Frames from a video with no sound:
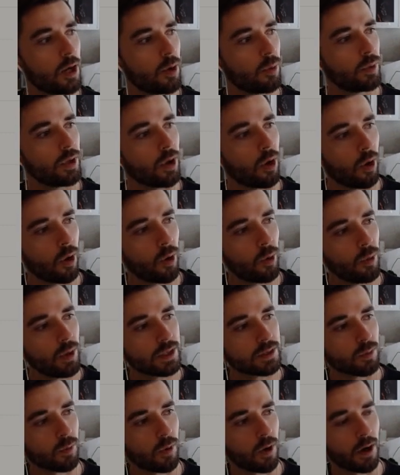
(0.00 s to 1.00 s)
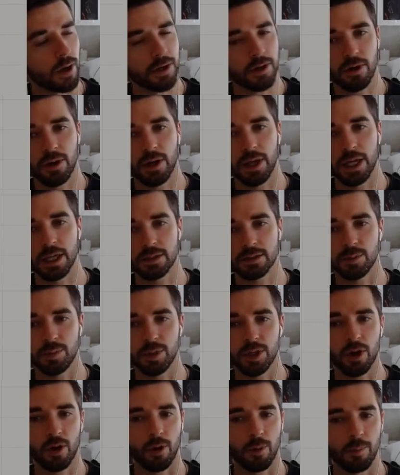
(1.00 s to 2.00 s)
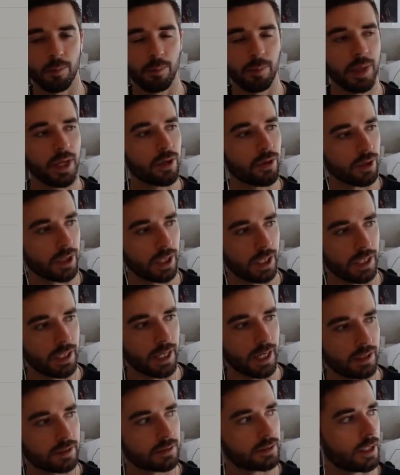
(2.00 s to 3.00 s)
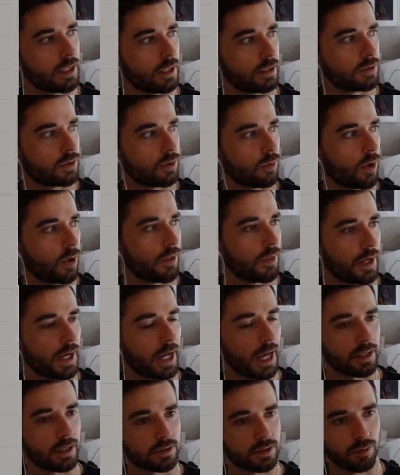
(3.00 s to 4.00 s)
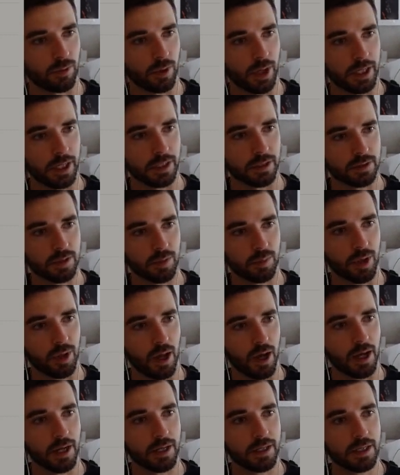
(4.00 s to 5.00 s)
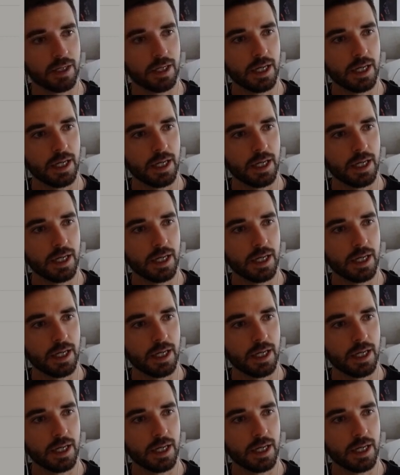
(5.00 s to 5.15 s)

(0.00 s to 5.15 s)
We always want it to be our middle index that is the one that has the radius applied.